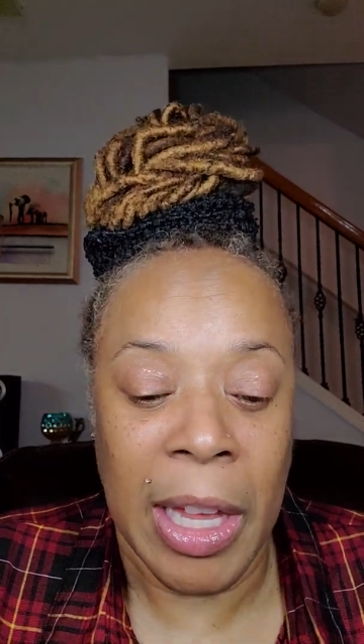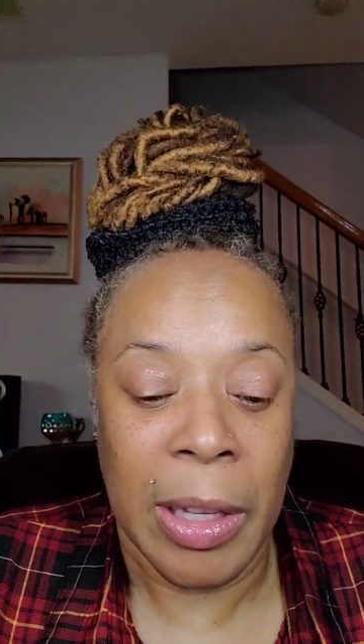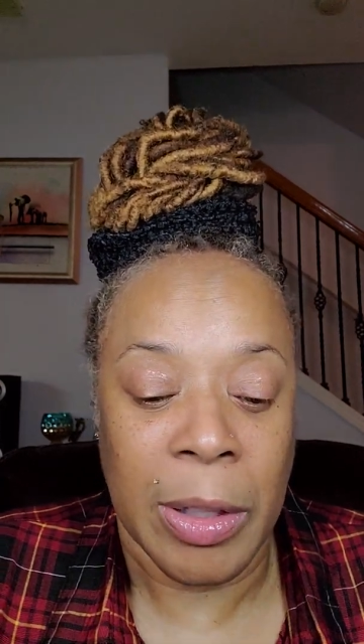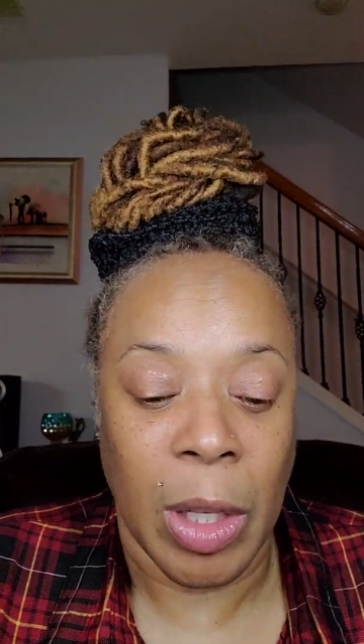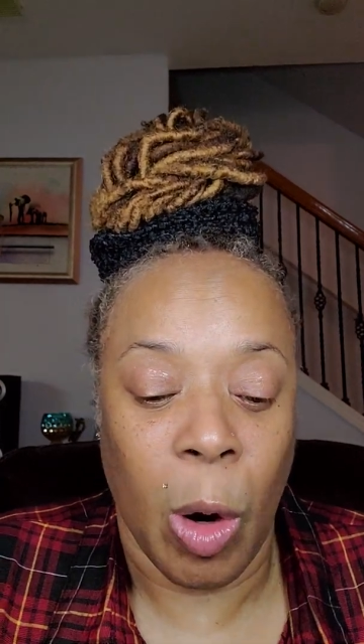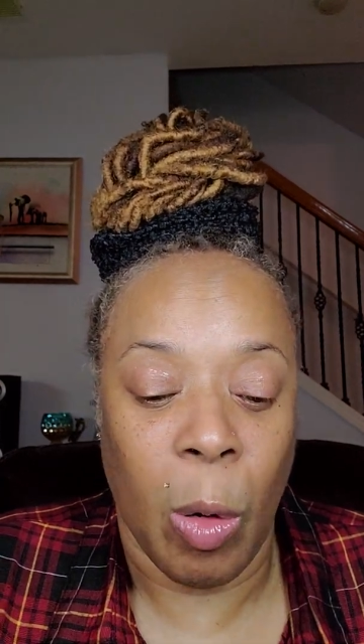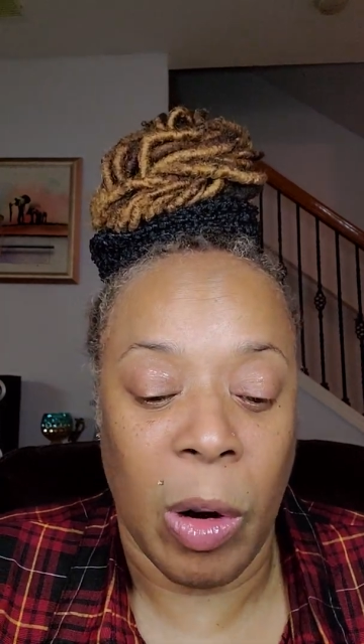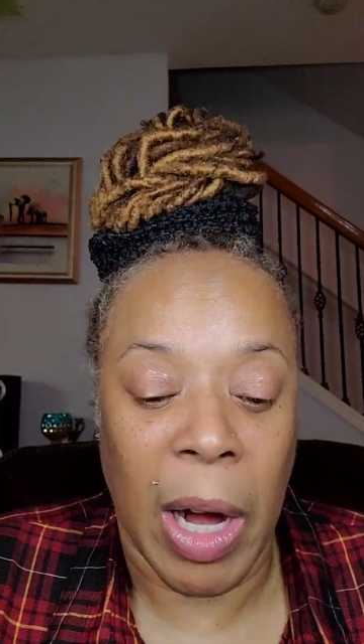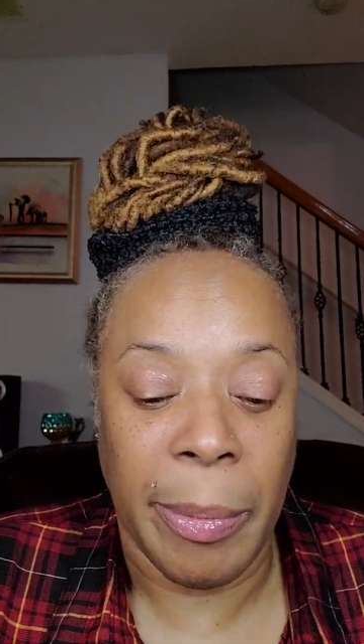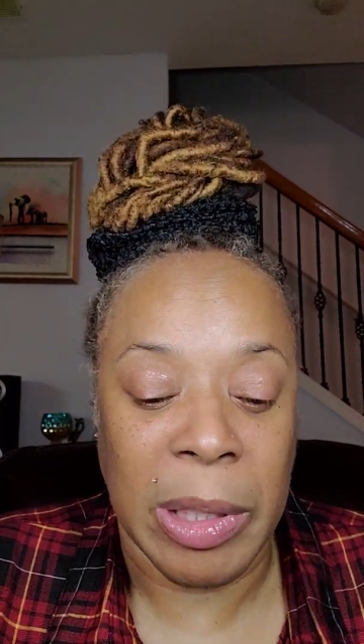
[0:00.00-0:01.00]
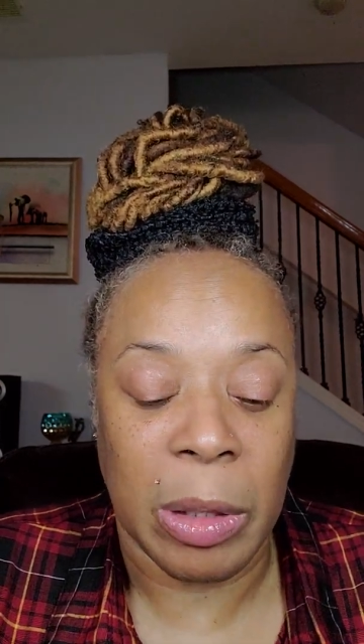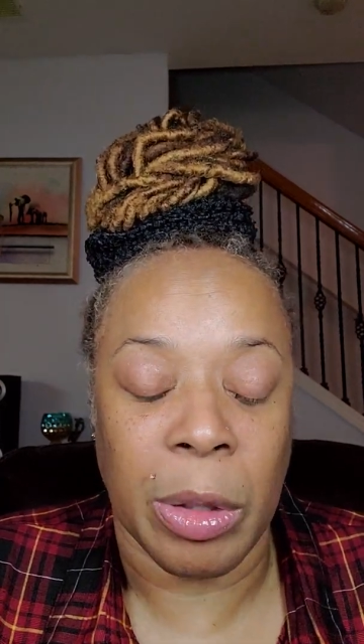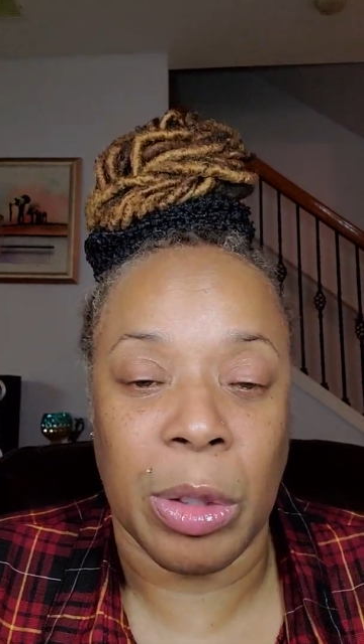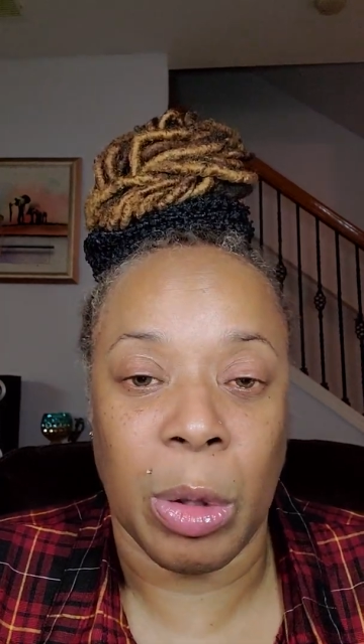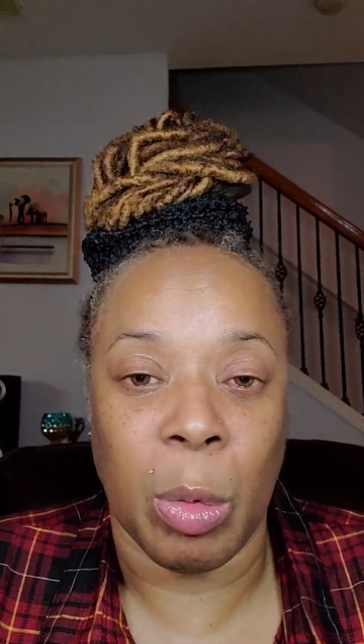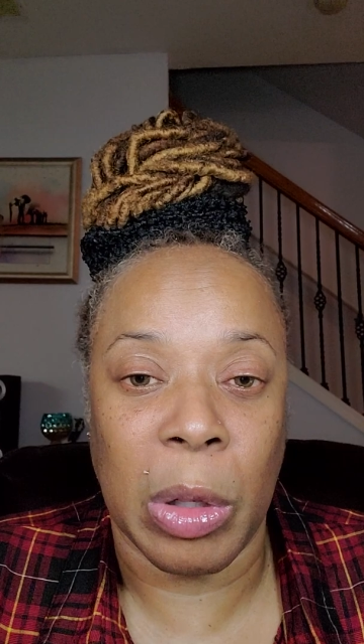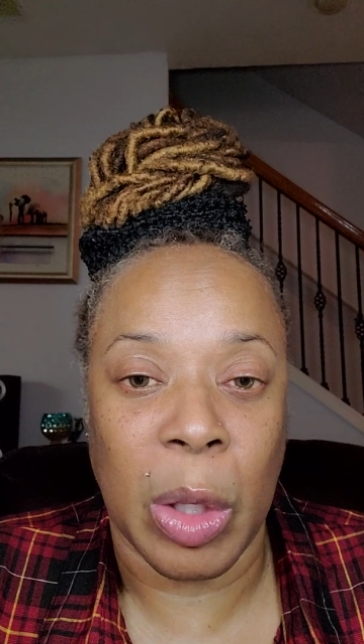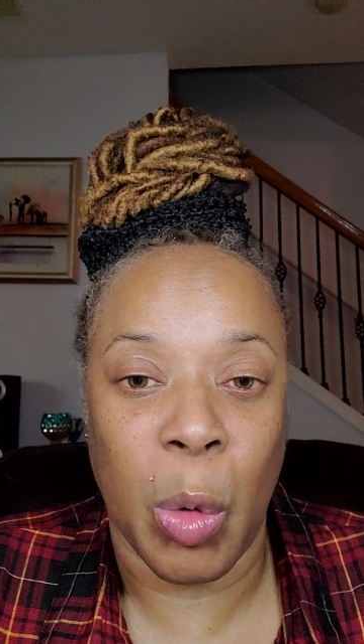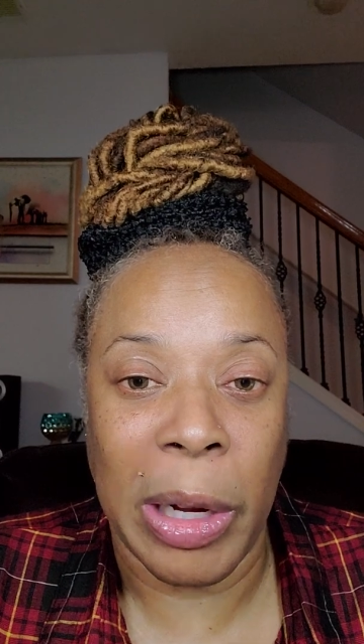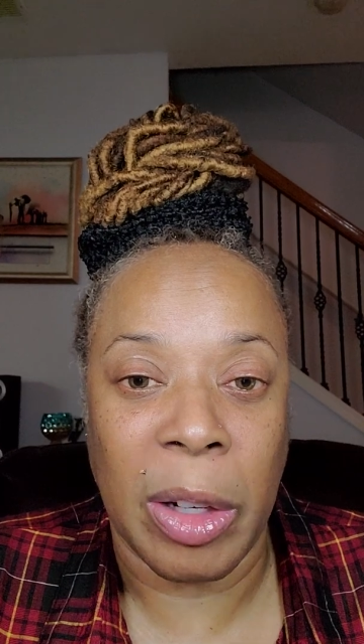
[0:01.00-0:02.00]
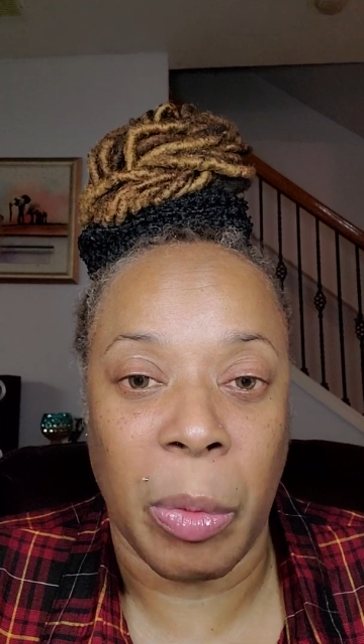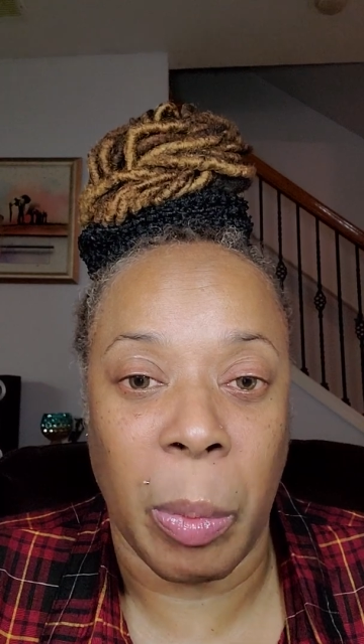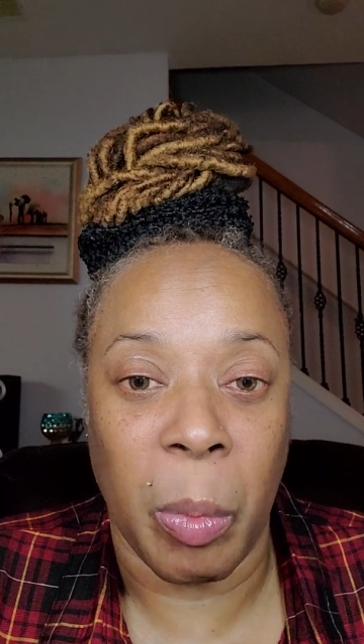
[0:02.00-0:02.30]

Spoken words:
So I'm just going to do a really quick